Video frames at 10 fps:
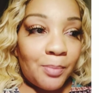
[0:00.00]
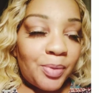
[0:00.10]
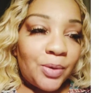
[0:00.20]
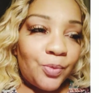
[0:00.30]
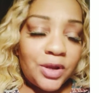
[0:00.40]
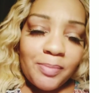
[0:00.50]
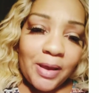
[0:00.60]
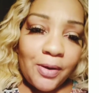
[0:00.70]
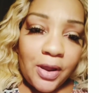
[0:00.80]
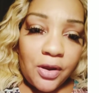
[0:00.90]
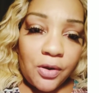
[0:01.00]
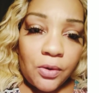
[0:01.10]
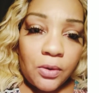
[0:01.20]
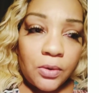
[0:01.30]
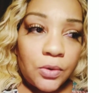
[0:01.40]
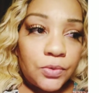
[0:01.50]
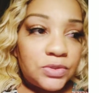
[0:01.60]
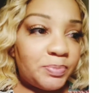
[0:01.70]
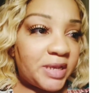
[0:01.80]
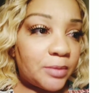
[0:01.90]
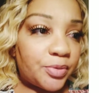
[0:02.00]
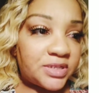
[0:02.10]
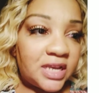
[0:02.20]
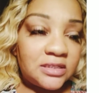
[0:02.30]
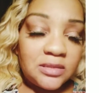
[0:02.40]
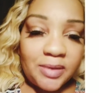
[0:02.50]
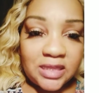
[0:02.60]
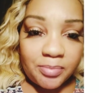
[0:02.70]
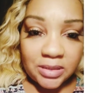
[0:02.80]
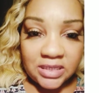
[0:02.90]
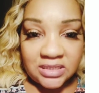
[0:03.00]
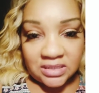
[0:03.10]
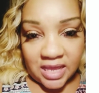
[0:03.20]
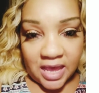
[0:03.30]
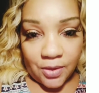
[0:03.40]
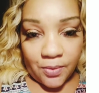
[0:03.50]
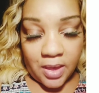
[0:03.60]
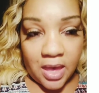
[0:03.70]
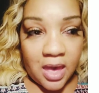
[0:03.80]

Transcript: But what about her who's being protected by the police now?